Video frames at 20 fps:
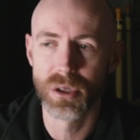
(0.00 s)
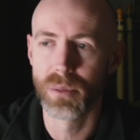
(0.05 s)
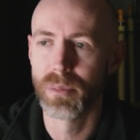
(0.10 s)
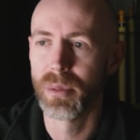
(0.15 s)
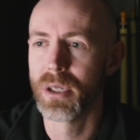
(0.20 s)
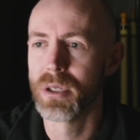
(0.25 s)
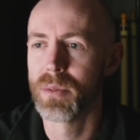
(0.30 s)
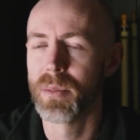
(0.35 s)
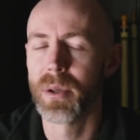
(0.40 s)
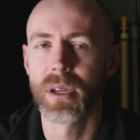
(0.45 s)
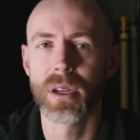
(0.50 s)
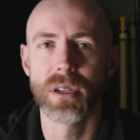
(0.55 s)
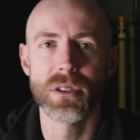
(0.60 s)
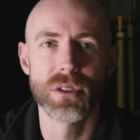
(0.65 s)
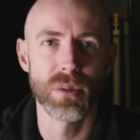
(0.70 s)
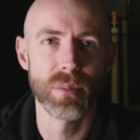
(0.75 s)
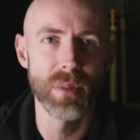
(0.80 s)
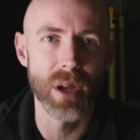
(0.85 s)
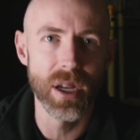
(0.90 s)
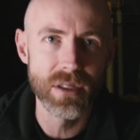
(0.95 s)
You're pissed because
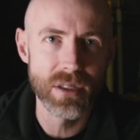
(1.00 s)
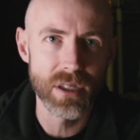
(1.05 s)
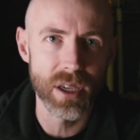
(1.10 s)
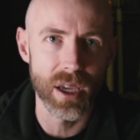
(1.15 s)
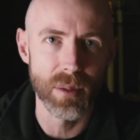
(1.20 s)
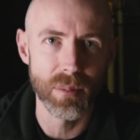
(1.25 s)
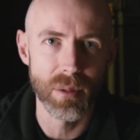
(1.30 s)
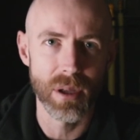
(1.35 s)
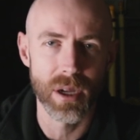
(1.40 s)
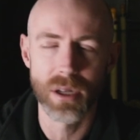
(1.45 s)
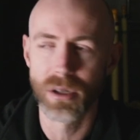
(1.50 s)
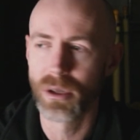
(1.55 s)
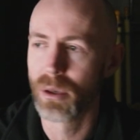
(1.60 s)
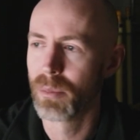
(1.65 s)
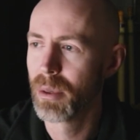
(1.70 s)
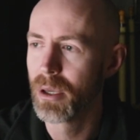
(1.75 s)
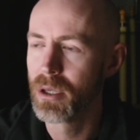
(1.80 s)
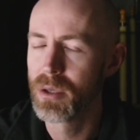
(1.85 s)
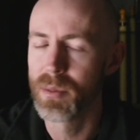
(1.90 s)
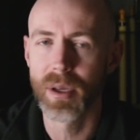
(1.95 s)
your meds came late. You're
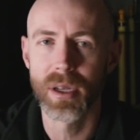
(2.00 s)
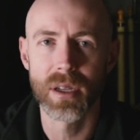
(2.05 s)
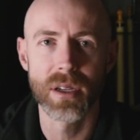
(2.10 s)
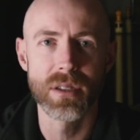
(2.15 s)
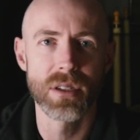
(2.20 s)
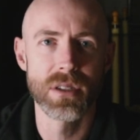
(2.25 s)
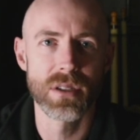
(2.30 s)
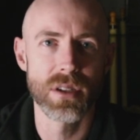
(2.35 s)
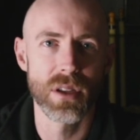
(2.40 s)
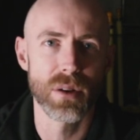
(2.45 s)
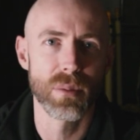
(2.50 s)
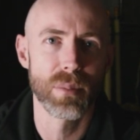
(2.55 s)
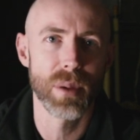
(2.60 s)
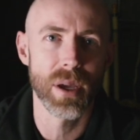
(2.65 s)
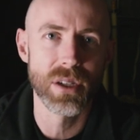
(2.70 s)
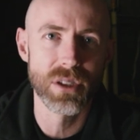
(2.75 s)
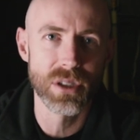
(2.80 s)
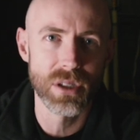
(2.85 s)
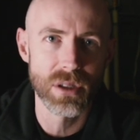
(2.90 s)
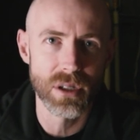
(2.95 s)
pissed because this other
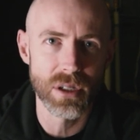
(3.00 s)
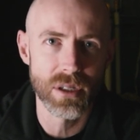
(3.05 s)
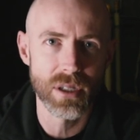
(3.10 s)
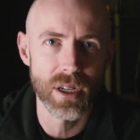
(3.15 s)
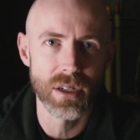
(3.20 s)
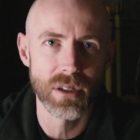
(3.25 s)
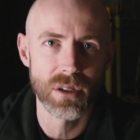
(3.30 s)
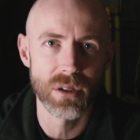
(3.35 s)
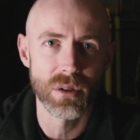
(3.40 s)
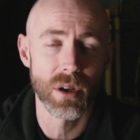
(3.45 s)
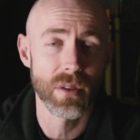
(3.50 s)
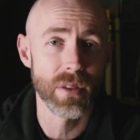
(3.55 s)
patient looked at you.